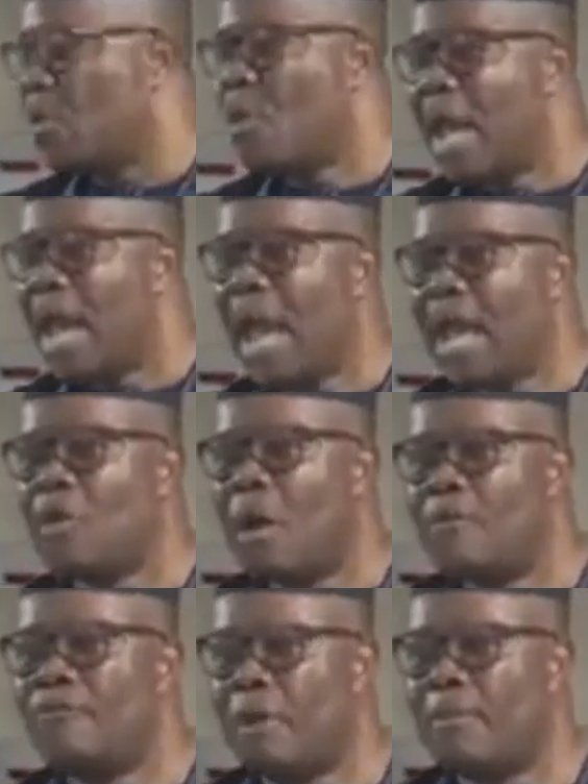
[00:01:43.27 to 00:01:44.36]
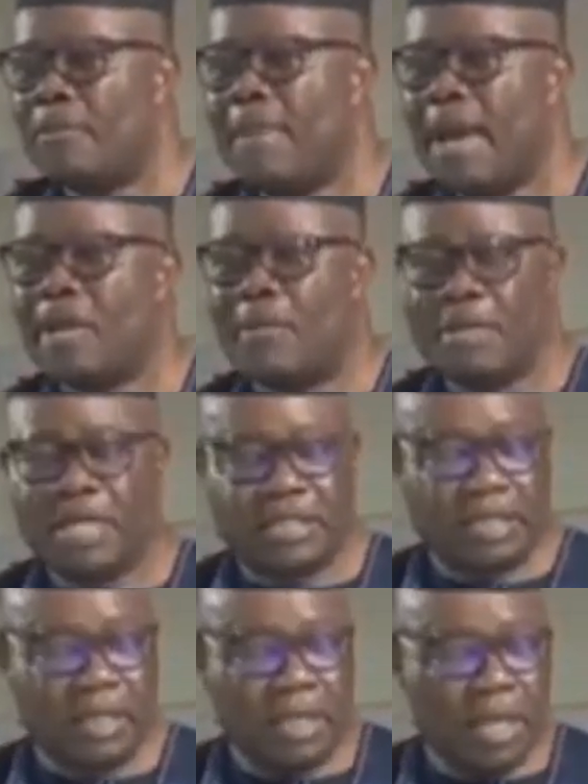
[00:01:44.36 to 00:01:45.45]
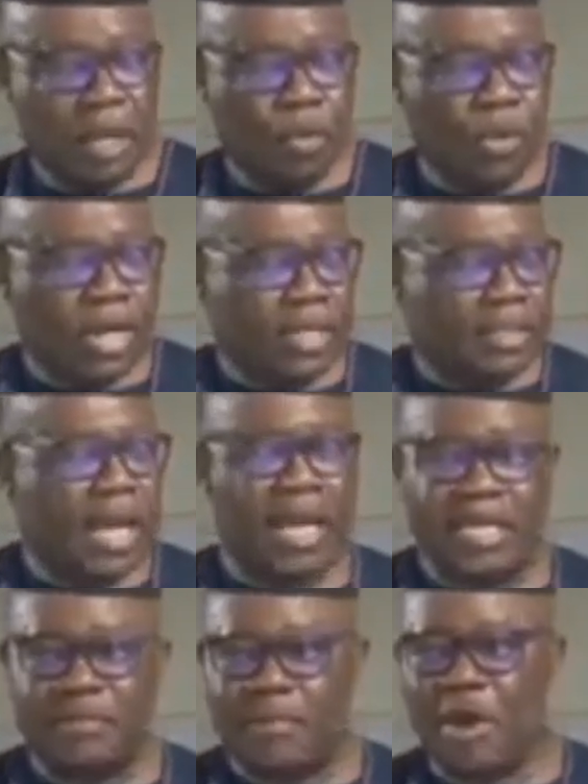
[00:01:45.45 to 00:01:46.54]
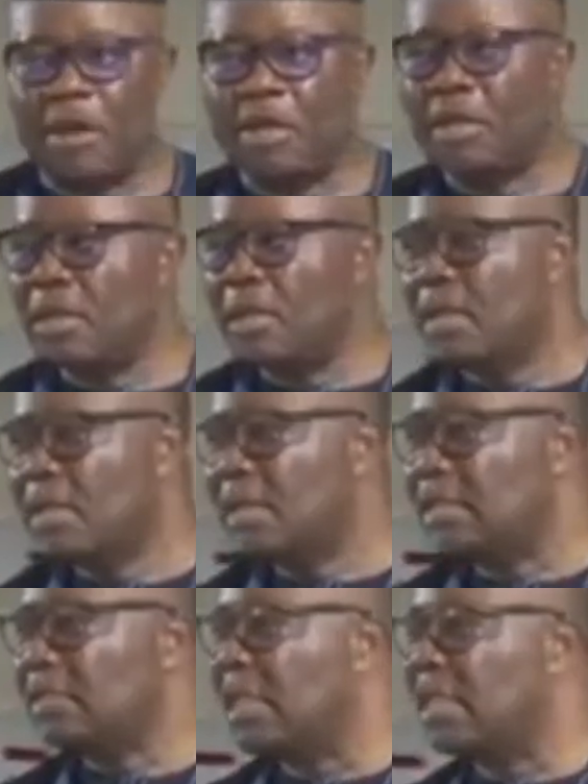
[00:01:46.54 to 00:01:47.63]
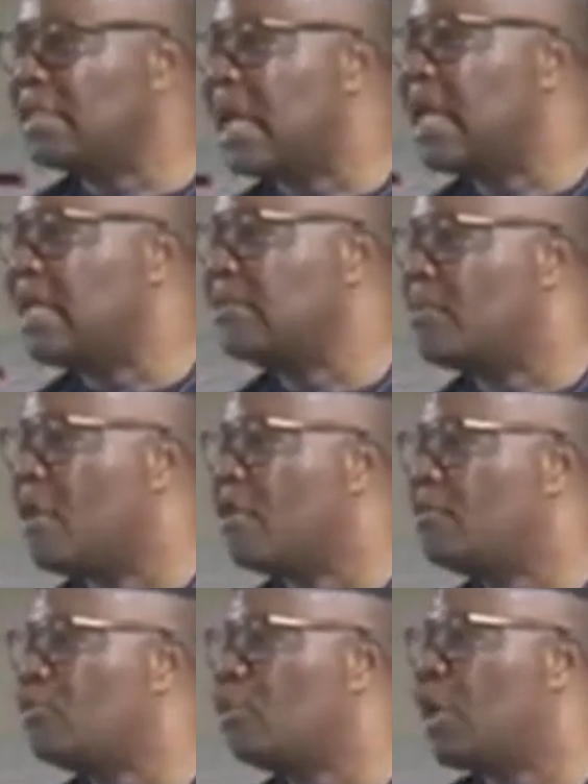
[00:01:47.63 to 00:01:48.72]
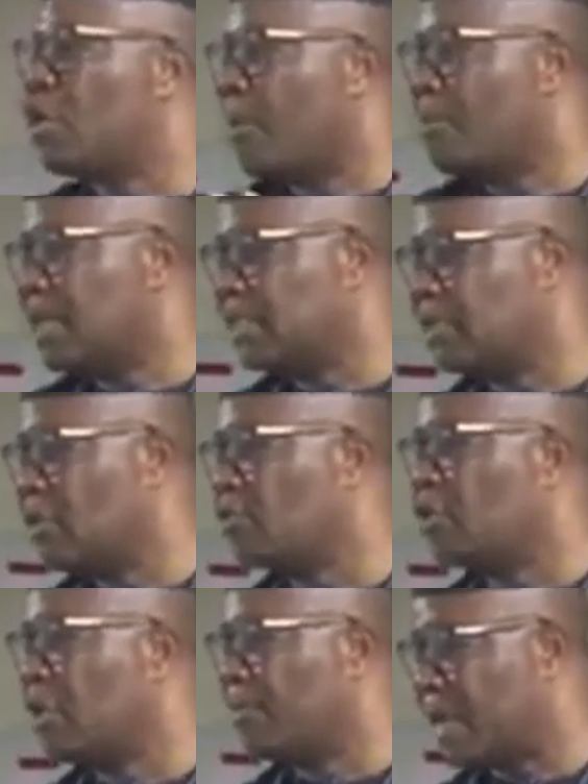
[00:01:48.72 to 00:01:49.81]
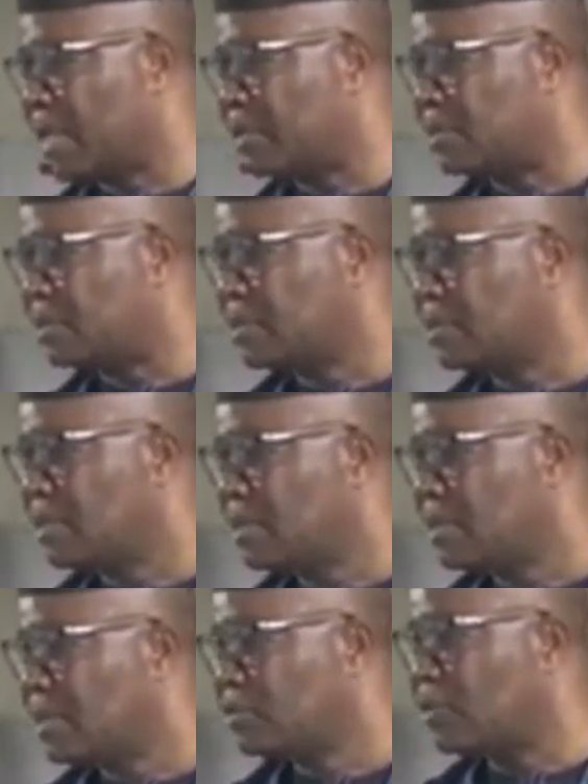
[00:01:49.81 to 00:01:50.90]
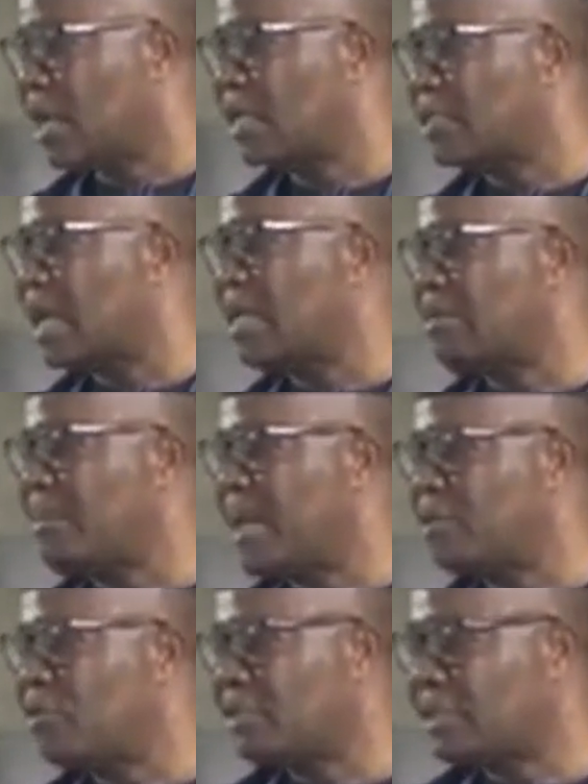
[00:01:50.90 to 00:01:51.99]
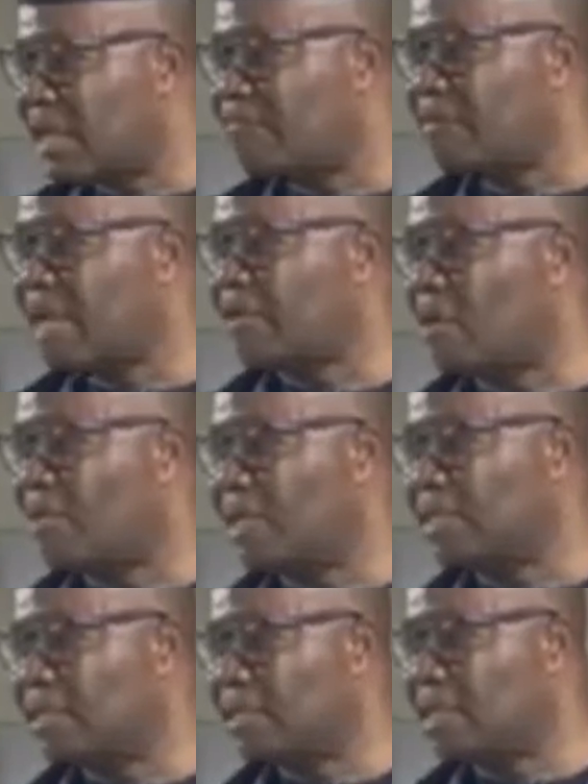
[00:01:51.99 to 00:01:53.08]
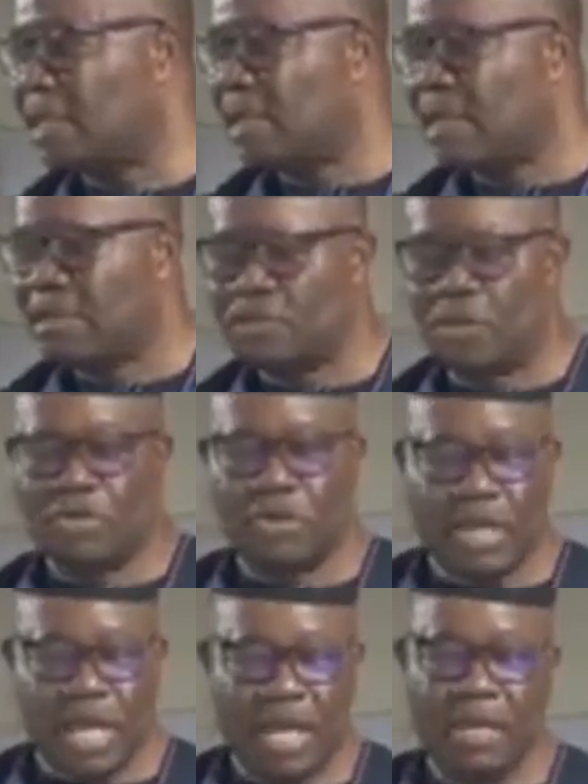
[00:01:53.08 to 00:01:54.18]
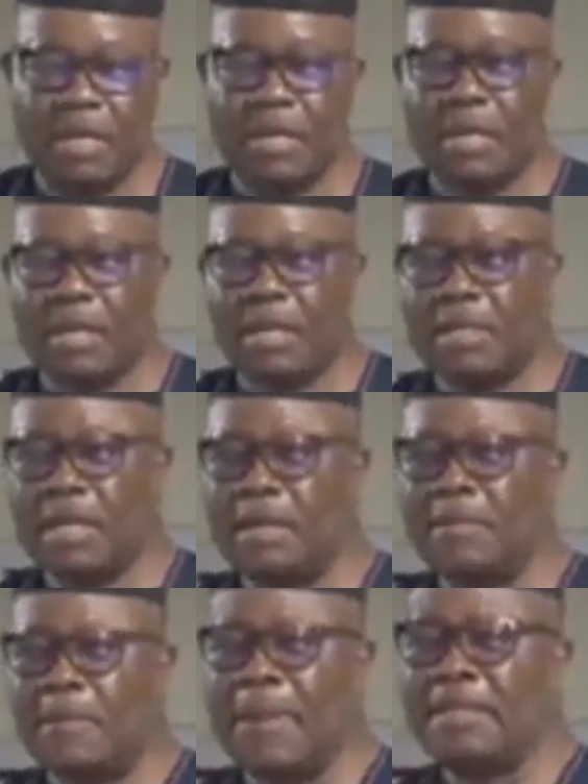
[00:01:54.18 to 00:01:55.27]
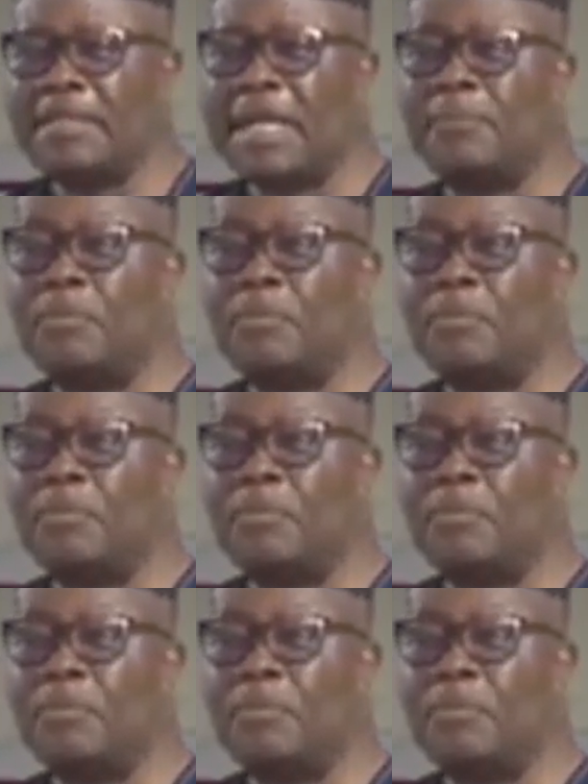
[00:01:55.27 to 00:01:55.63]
Where I come from, in my community, when a child is born, they say the child is born to the community, not to the parents. So that child is meant to serve that community. So today, the Labour Party